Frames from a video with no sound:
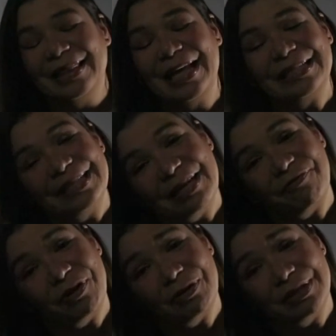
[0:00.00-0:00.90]
That's
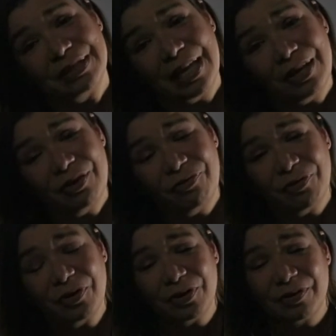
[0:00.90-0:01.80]
it, folks. Thank you
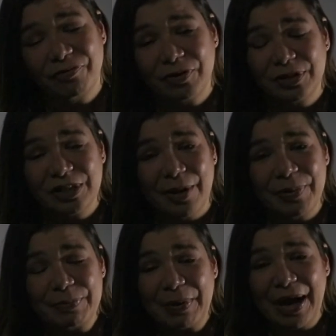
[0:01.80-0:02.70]
for, for
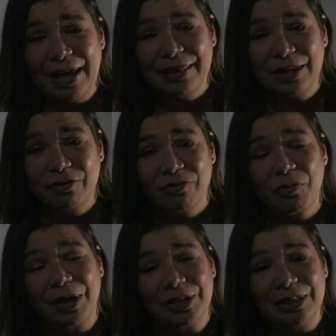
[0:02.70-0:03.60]
stopping by. Thank you
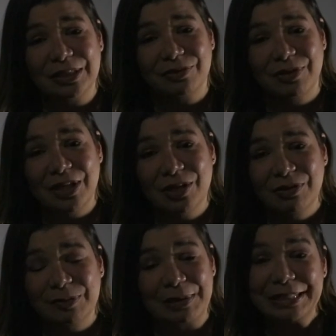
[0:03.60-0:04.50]
for watching this video
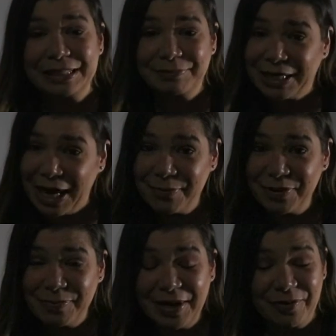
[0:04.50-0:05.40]
and spending some time
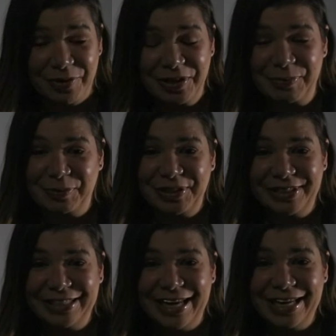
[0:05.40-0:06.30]
with me. I really
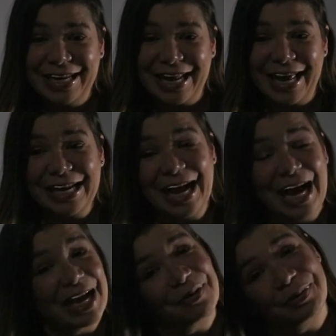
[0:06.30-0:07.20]
appreciate it, and
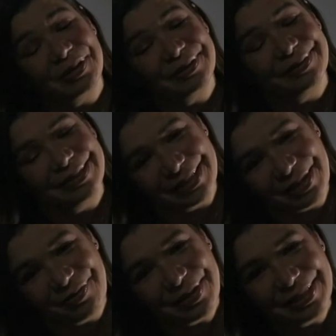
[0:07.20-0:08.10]
I will see
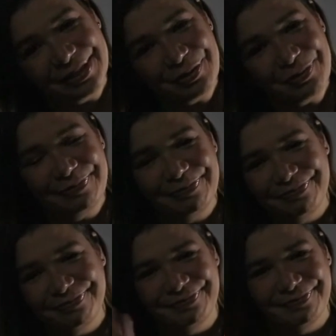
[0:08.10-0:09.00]
you again soon.
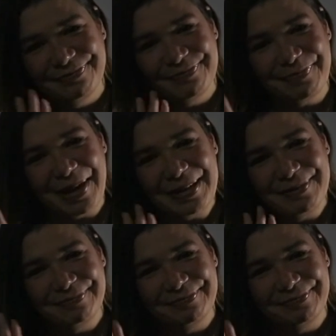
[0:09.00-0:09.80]
Bye.